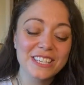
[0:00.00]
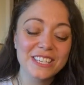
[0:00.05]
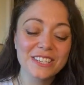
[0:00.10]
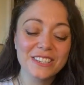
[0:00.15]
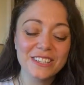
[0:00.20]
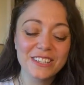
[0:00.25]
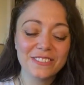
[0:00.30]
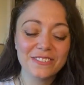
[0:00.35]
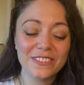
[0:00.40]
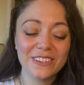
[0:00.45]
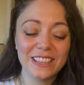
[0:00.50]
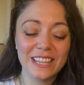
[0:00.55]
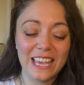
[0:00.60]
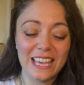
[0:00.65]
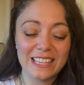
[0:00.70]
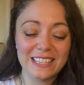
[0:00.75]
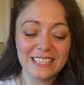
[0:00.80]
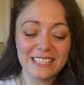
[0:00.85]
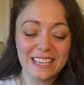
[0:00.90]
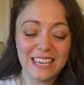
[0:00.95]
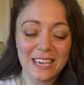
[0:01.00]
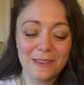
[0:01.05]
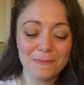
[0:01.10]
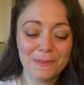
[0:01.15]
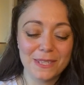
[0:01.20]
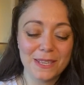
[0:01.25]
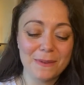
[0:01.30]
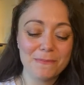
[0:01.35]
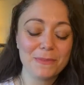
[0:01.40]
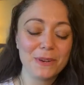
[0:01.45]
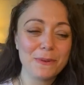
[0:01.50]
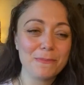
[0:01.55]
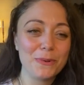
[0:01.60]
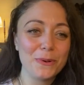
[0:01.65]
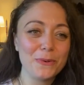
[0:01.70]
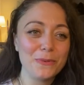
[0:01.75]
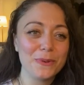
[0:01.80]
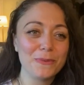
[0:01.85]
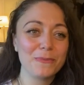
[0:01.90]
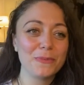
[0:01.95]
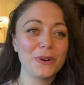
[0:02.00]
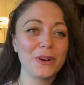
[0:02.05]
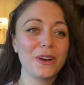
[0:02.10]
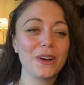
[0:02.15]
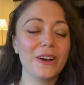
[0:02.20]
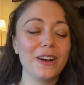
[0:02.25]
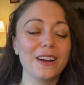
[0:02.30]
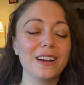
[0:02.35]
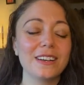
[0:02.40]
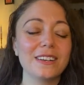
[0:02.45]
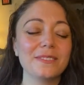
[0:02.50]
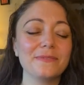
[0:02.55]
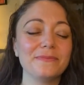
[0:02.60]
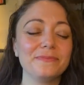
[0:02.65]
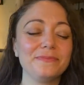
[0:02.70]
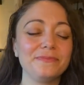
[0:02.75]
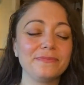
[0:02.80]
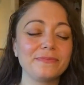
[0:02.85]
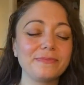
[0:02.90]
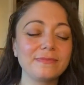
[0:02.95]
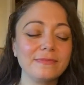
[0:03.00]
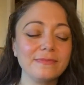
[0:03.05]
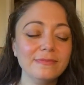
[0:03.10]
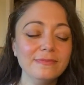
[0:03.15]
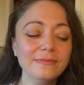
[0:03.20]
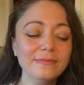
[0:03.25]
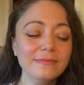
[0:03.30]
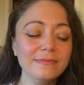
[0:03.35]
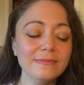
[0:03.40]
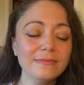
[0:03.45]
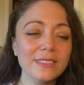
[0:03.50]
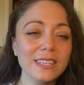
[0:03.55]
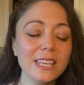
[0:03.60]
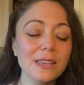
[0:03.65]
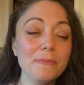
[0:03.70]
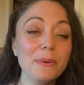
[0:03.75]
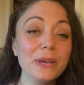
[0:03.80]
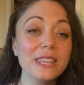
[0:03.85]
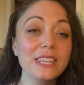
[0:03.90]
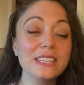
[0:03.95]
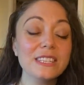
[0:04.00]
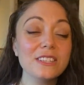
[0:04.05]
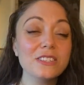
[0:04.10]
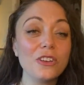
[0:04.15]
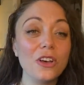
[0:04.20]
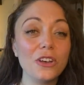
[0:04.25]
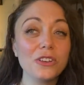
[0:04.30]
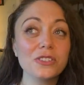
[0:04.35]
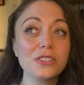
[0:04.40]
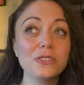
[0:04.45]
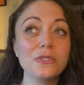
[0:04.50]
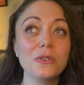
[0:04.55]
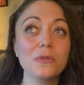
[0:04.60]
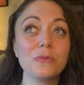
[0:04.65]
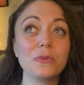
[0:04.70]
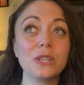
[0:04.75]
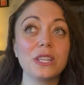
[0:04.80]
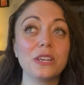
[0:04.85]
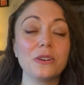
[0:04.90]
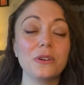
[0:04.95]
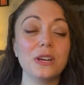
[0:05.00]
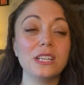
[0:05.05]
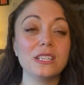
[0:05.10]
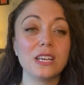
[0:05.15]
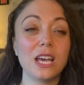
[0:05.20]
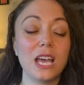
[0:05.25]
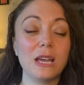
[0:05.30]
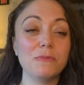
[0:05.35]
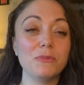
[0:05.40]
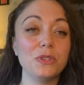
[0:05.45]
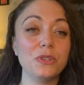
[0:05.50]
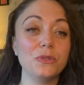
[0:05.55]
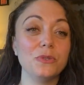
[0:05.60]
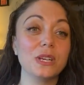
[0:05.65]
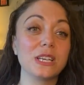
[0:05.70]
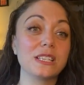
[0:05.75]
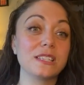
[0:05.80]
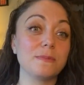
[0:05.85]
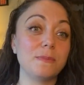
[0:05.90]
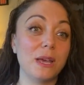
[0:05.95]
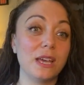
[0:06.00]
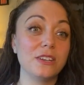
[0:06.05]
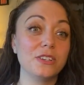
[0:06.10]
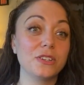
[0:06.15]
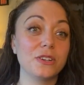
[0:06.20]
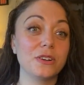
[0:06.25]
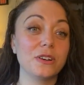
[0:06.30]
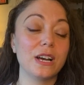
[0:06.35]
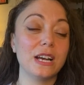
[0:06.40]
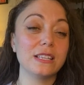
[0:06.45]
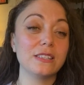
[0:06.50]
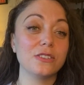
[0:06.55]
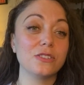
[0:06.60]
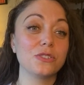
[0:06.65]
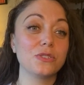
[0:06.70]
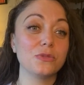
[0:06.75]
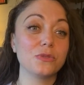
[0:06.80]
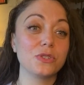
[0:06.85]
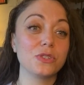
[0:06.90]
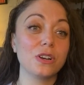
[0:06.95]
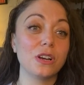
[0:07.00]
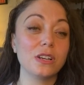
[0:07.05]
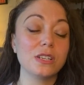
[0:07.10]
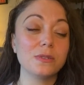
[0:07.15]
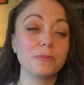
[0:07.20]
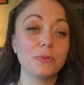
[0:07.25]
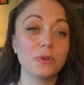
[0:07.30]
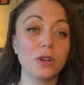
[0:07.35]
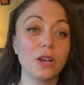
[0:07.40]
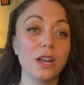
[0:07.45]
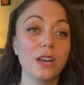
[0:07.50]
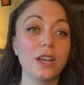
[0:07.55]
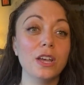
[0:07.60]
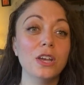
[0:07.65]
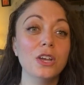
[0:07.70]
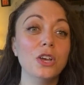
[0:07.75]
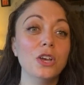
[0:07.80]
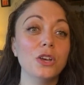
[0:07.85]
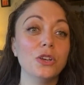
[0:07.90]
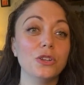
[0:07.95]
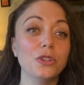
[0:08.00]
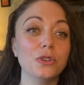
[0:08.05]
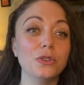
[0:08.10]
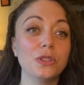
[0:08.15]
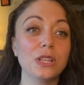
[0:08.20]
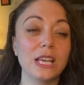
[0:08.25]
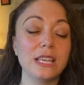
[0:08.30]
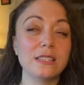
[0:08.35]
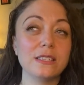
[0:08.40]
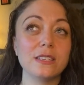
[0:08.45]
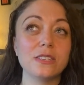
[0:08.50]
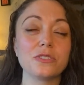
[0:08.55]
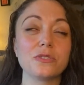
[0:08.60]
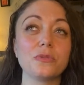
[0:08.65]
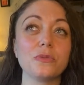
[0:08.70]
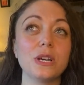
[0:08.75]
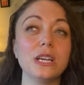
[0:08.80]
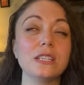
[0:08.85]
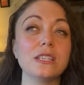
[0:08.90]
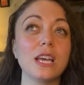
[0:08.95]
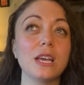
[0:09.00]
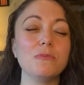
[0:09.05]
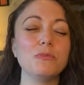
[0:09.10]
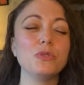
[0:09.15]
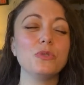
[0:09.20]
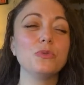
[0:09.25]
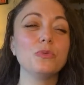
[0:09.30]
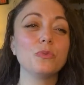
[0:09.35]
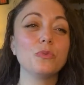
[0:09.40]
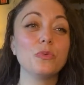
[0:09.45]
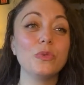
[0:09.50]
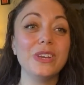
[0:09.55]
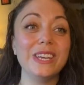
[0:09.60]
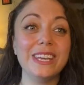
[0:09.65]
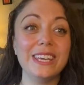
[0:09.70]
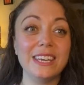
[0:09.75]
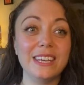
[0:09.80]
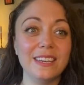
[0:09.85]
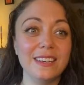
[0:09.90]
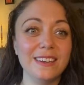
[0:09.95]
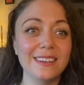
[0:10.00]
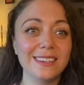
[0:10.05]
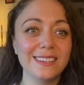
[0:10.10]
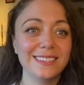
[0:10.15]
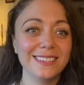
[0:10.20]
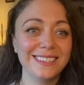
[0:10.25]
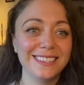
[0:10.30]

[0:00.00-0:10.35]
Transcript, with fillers: two different landscapes. I'm going to pull one more card. But this is also a really great time to expand your horizons. So start to put on new lenses, great time to read,